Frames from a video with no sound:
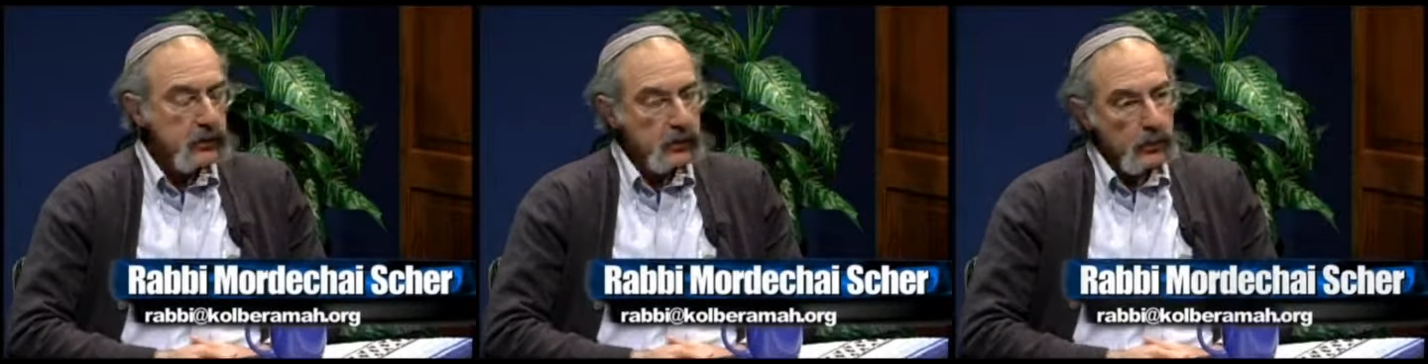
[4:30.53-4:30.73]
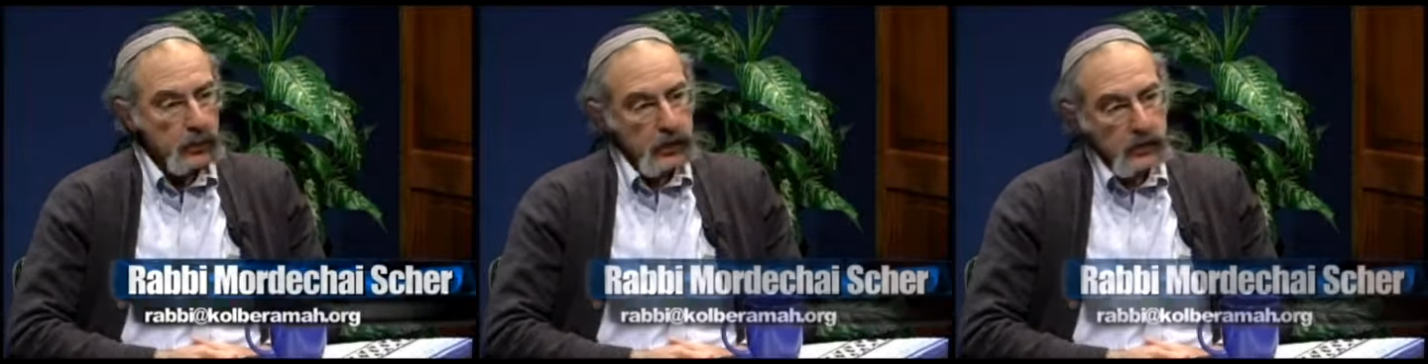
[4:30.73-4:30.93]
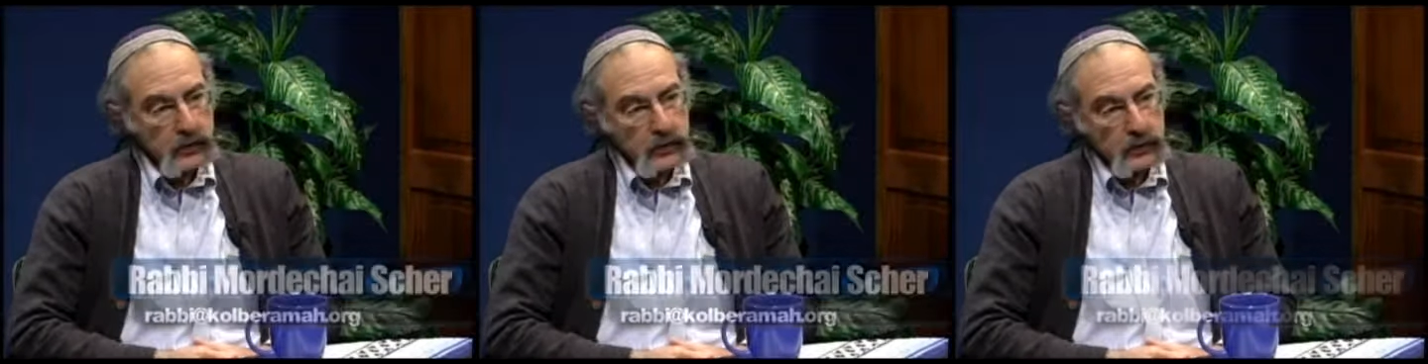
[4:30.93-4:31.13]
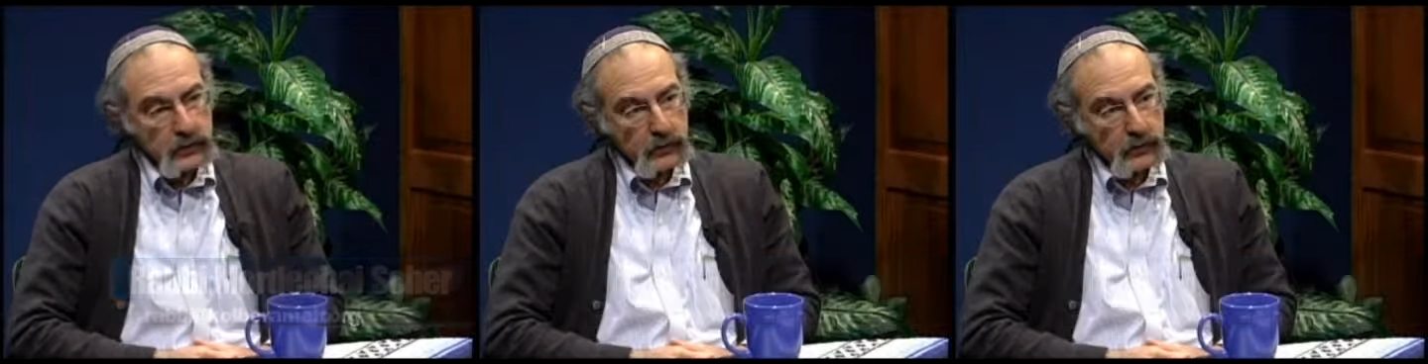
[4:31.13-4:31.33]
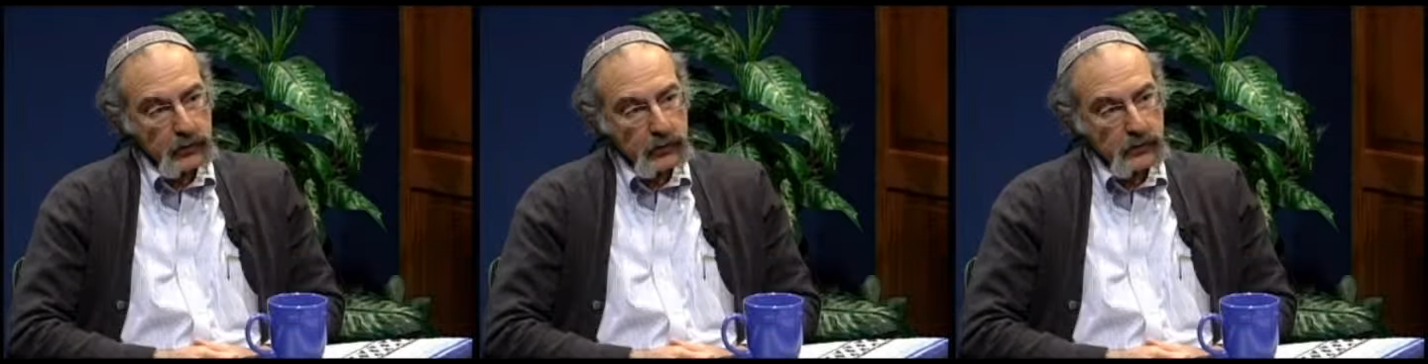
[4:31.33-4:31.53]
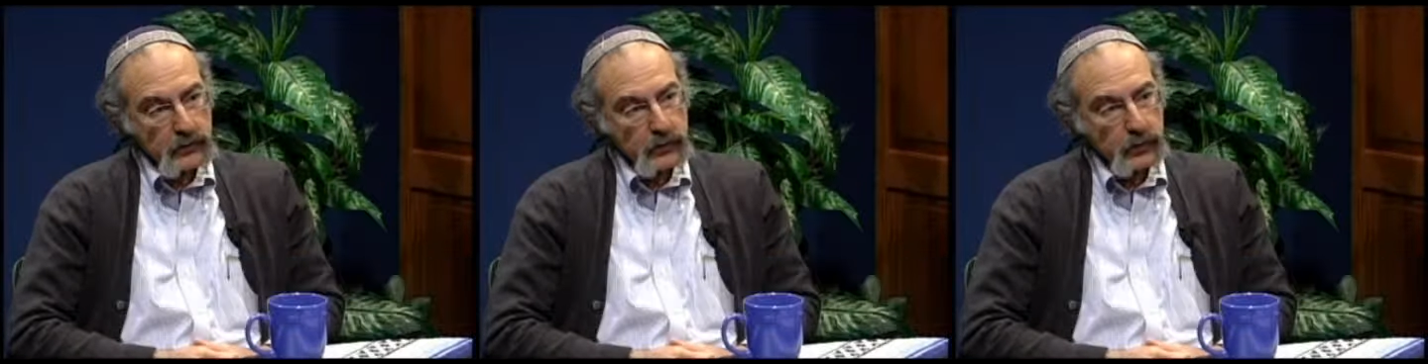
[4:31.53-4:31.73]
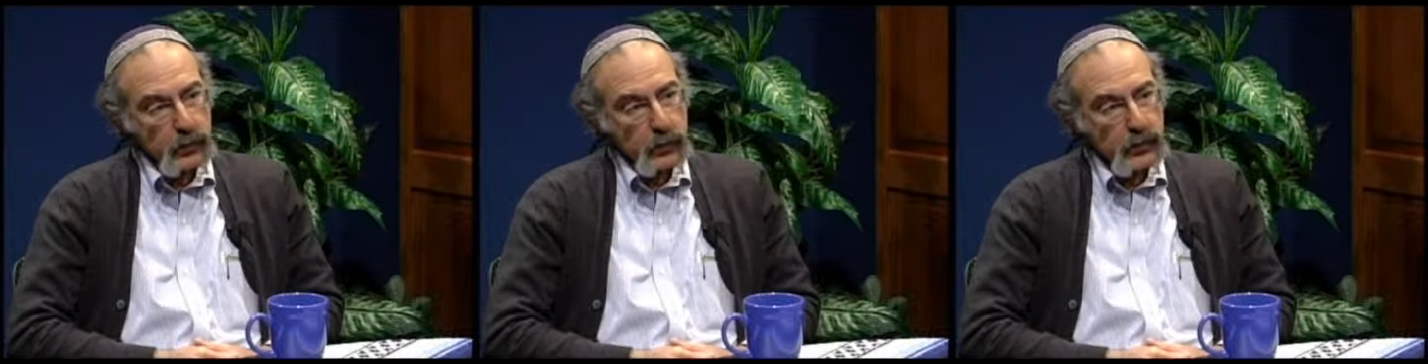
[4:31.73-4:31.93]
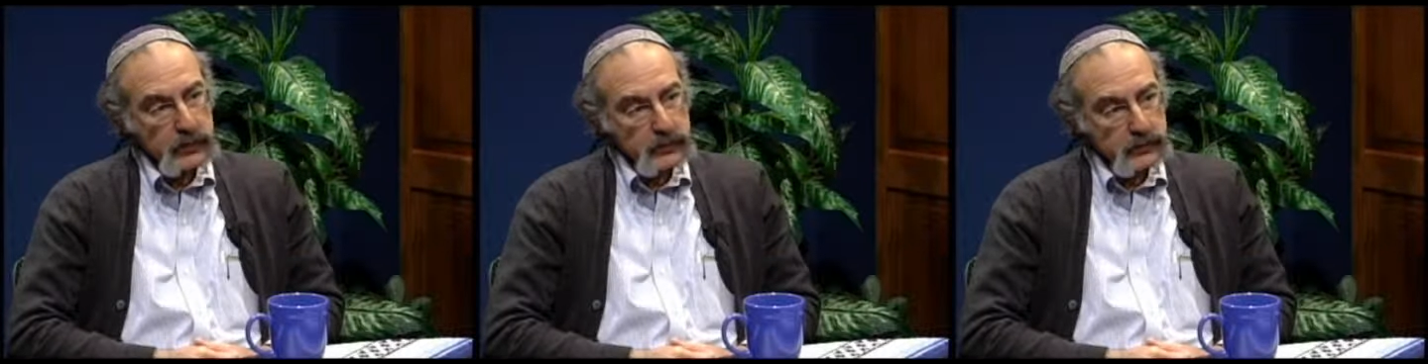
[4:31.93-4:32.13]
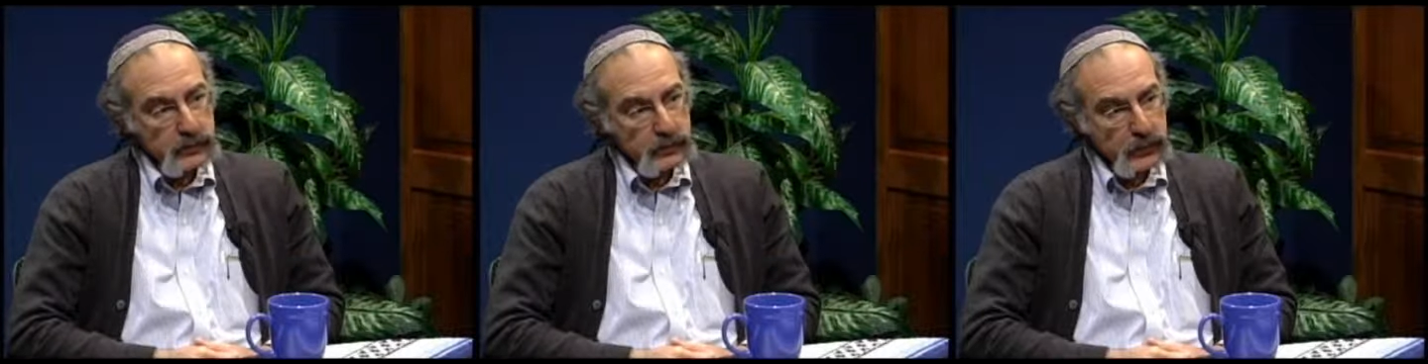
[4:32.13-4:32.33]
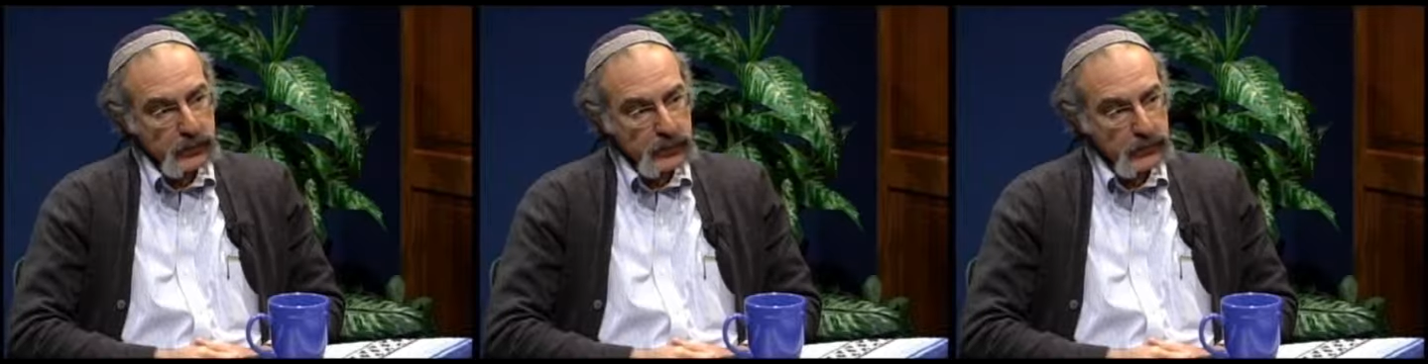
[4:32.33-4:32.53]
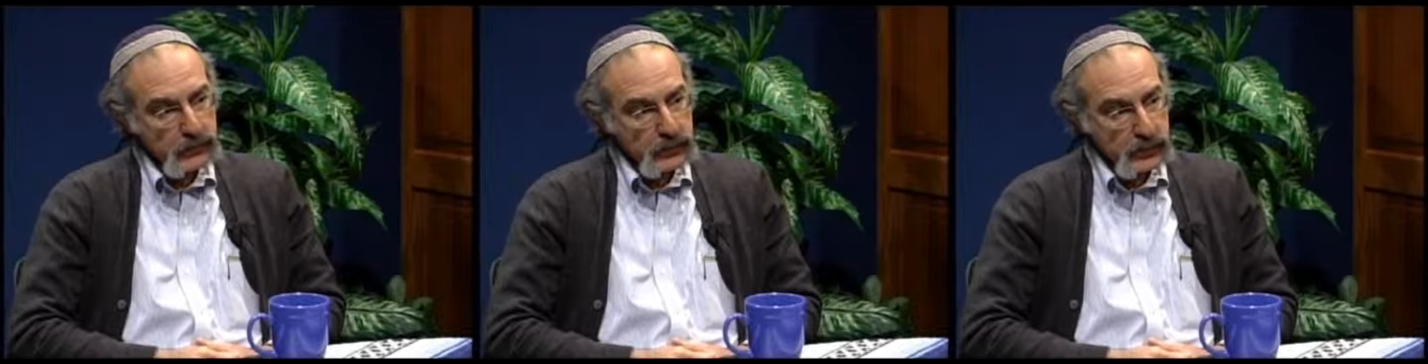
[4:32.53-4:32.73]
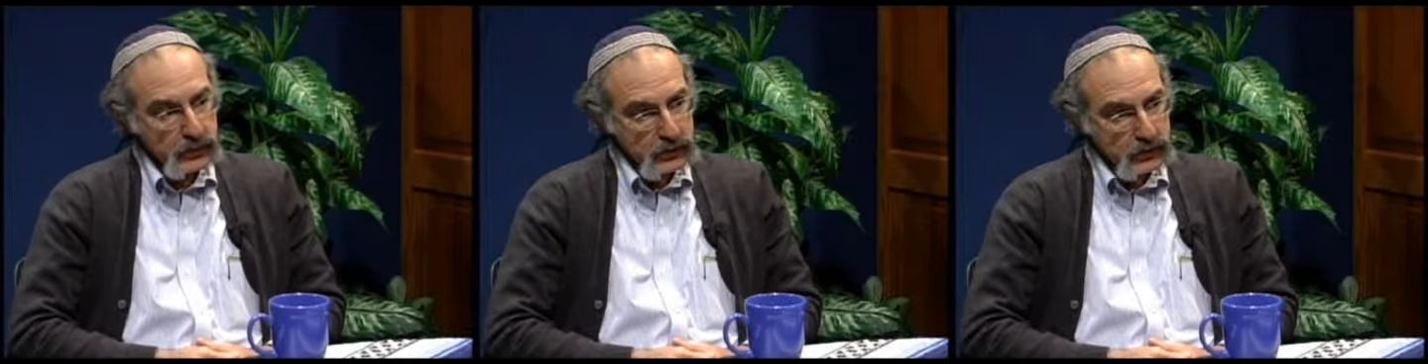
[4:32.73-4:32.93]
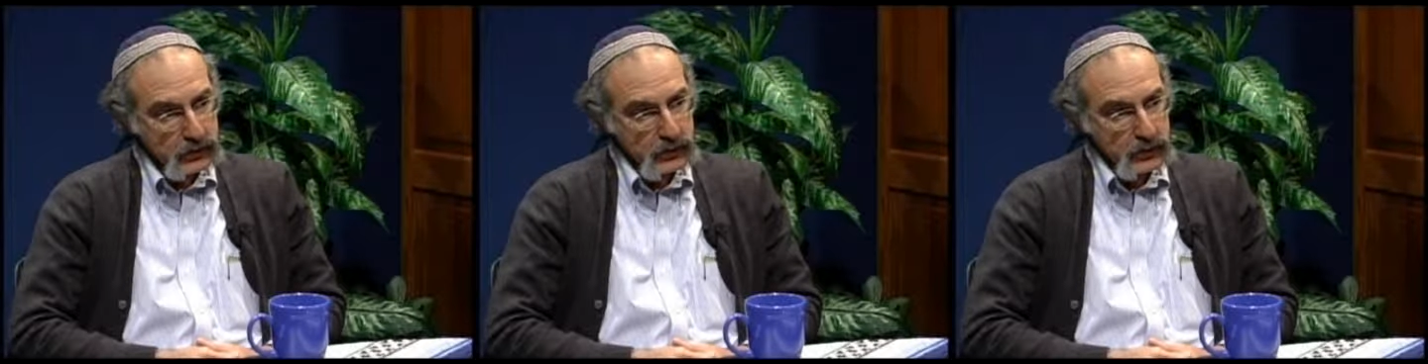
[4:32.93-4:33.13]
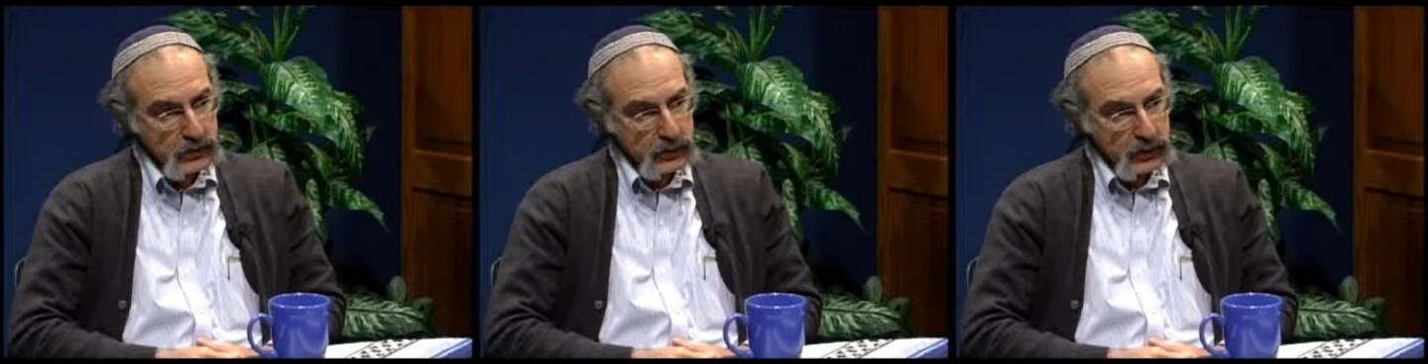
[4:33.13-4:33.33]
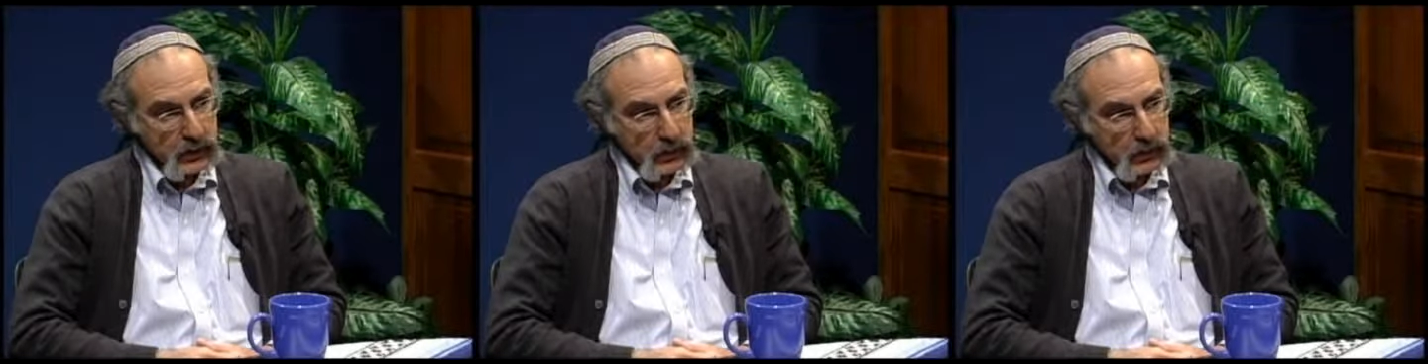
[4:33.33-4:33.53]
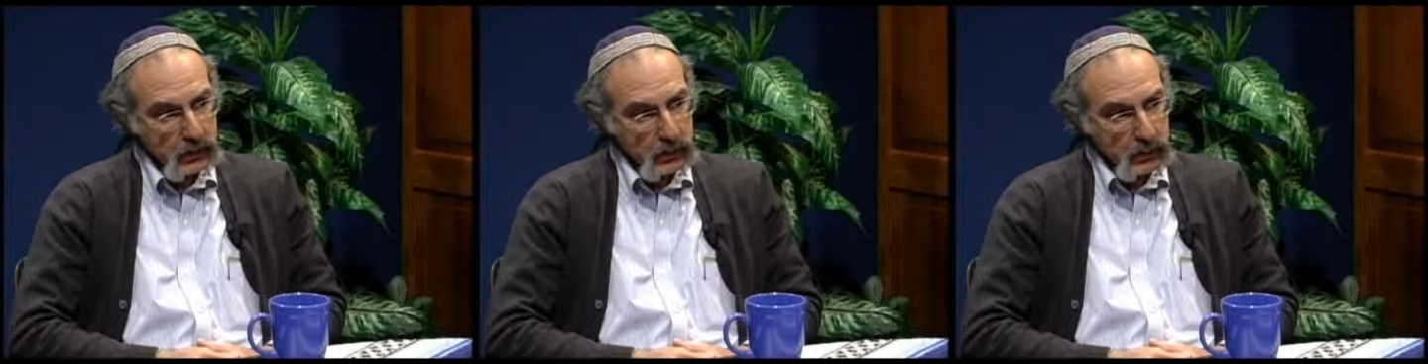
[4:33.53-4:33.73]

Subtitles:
When we speak traditionally